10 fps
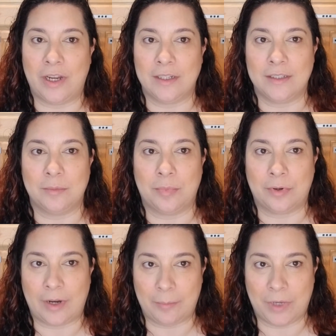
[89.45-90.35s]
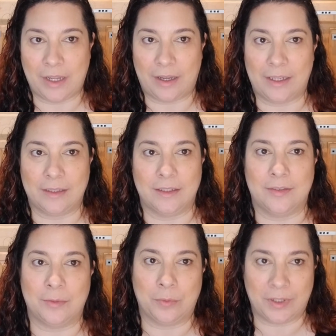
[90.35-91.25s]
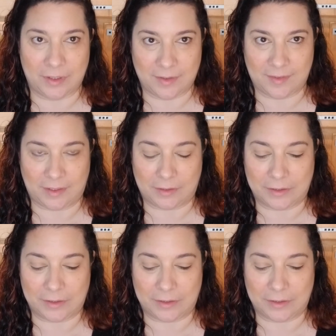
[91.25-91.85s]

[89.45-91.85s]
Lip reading: I did prep my eyelids with concealer